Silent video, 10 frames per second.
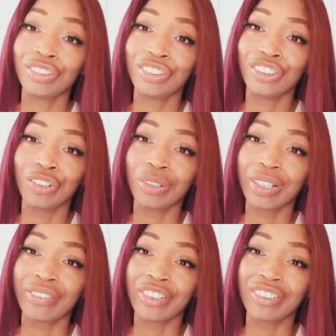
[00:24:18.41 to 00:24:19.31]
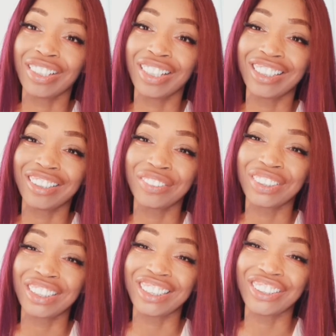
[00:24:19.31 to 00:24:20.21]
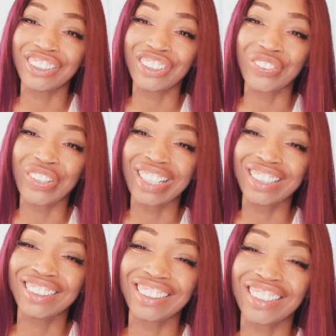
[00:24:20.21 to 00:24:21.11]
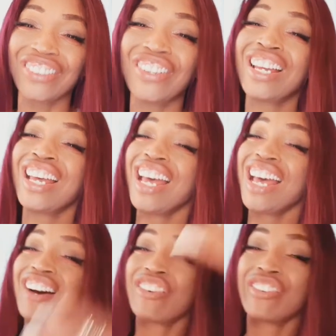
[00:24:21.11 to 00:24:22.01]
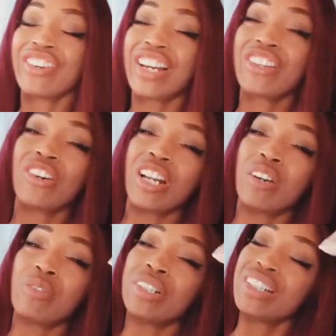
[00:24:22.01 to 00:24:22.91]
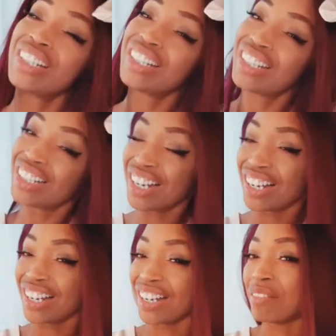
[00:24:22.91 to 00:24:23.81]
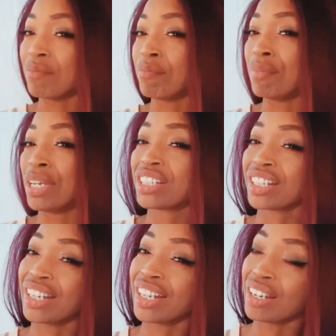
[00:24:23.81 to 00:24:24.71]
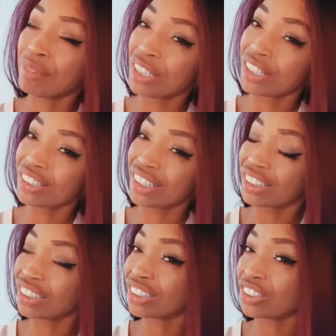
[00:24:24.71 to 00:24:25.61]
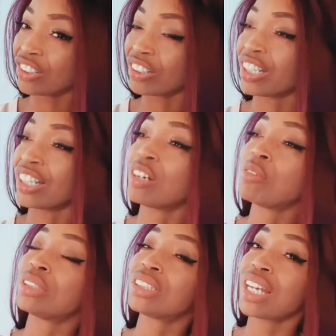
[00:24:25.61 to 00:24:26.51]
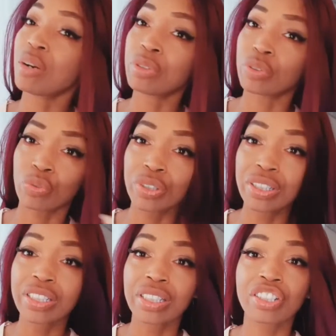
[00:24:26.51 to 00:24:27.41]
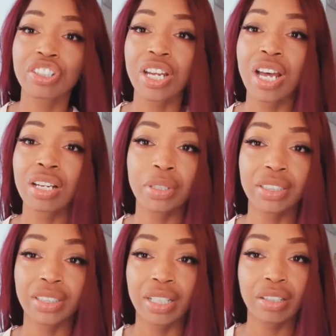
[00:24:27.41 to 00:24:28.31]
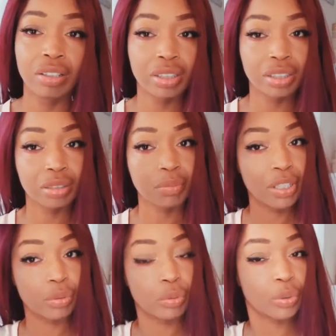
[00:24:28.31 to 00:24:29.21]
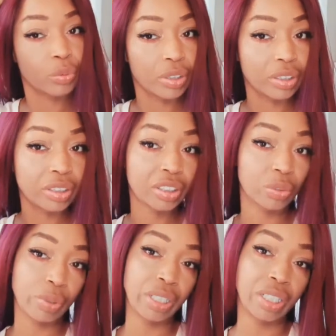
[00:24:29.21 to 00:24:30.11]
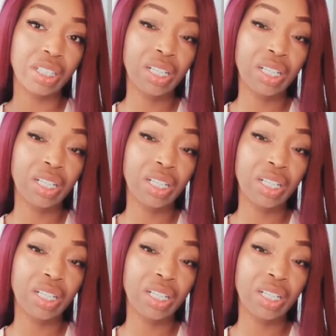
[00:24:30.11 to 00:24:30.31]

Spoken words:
Don't ever let them see you sweat. So, however, I thought I would mention that because I just thought that I was really in shock because I thought this mother was really sweet.